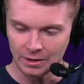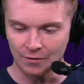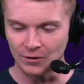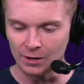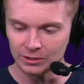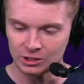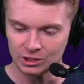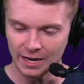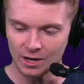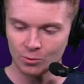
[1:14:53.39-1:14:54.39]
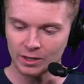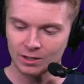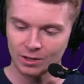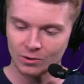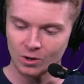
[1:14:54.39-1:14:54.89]
I found this channel when I
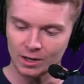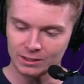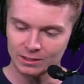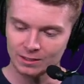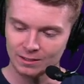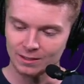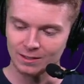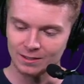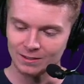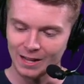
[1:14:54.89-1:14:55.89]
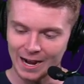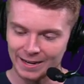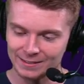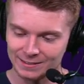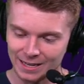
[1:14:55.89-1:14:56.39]
couldn't watch the
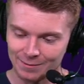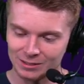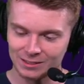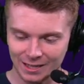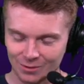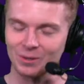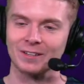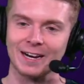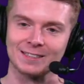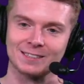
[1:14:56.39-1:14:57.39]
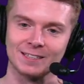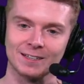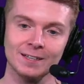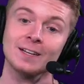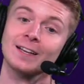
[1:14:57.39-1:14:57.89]
Lions game, the second one last
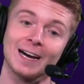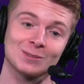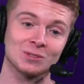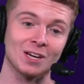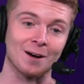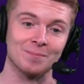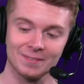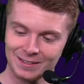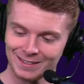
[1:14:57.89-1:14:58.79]
year. That's what's up.